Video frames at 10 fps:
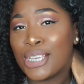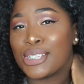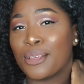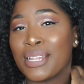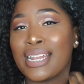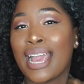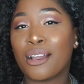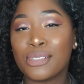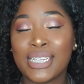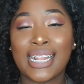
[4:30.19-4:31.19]
So then I
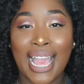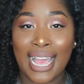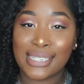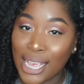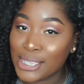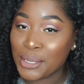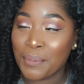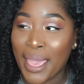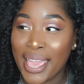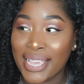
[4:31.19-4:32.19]
go to the guy I talked to
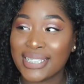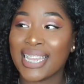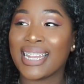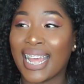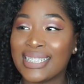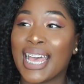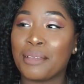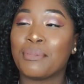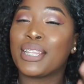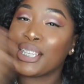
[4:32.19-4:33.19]
page and I
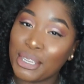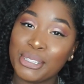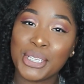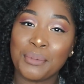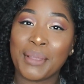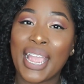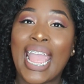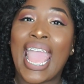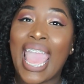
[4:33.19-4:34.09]
type in the YouTuber